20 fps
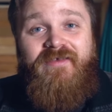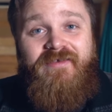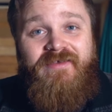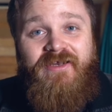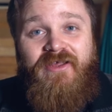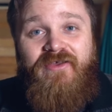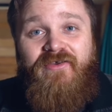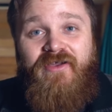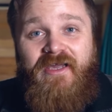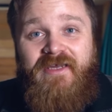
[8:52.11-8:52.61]
you
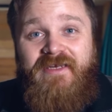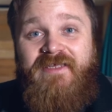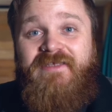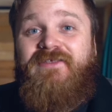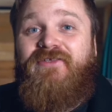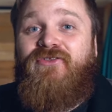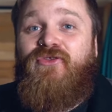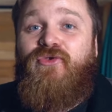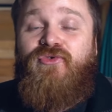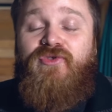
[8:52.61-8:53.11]
know, I need
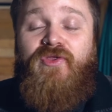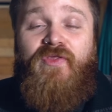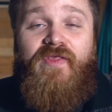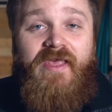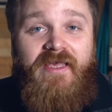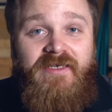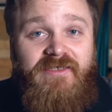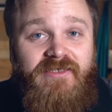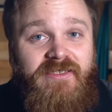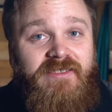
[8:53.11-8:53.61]
to do to the
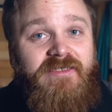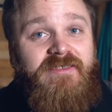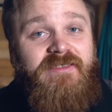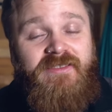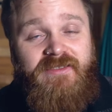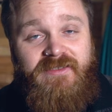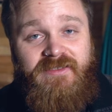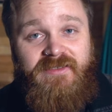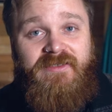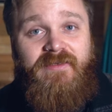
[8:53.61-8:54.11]
engine,
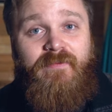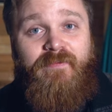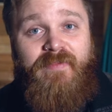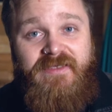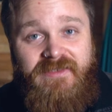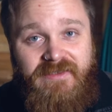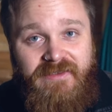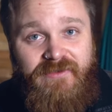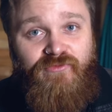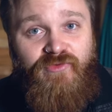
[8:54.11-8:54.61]
such as the
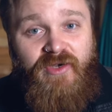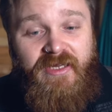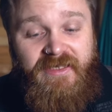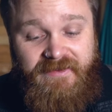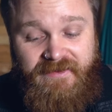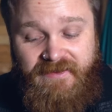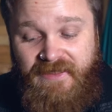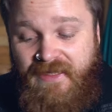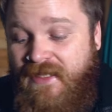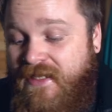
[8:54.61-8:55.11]
piston
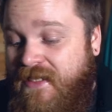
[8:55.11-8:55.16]
rings.